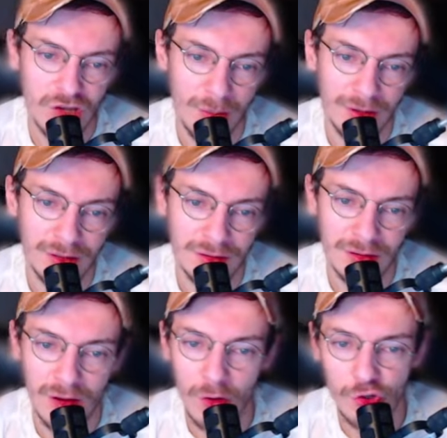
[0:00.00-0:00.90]

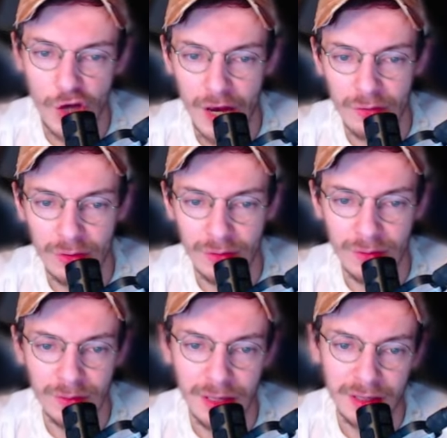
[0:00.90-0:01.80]
Shaman or Gyro
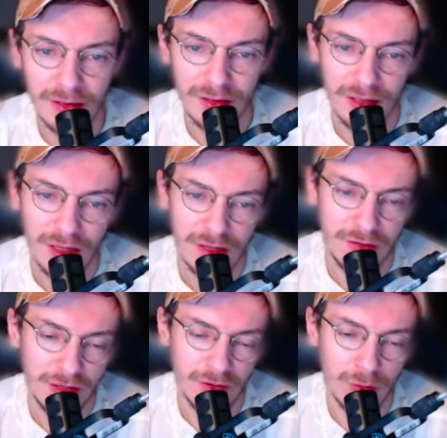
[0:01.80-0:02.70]
or like
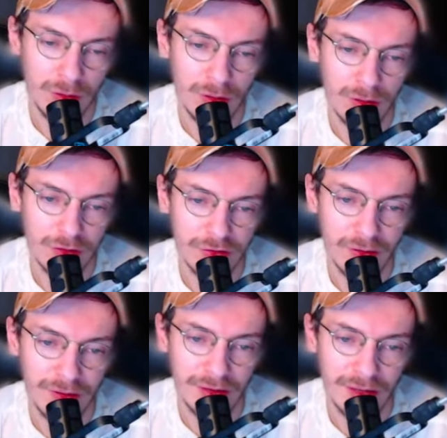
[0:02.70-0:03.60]
6 Warlock or
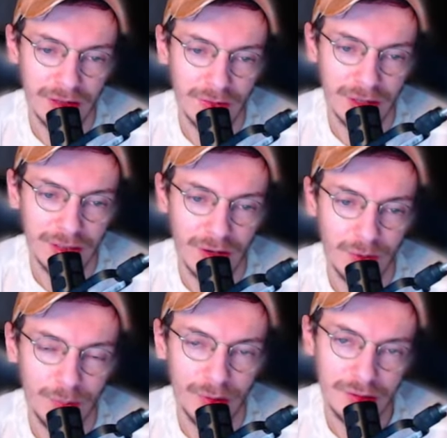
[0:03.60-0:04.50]
stuff like that right
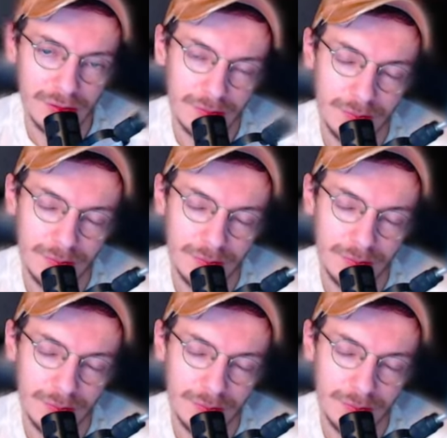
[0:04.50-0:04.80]
now, but